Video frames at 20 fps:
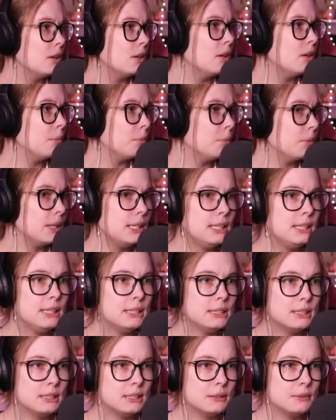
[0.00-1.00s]

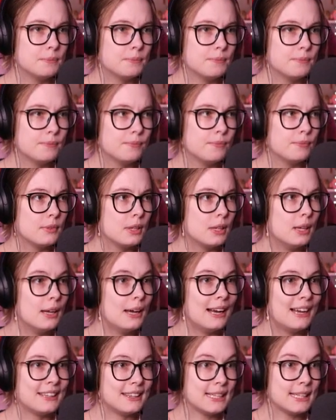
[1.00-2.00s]
Please.
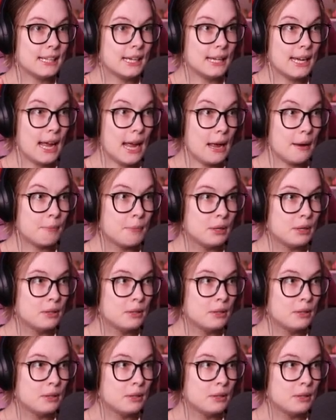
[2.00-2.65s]
I think I am.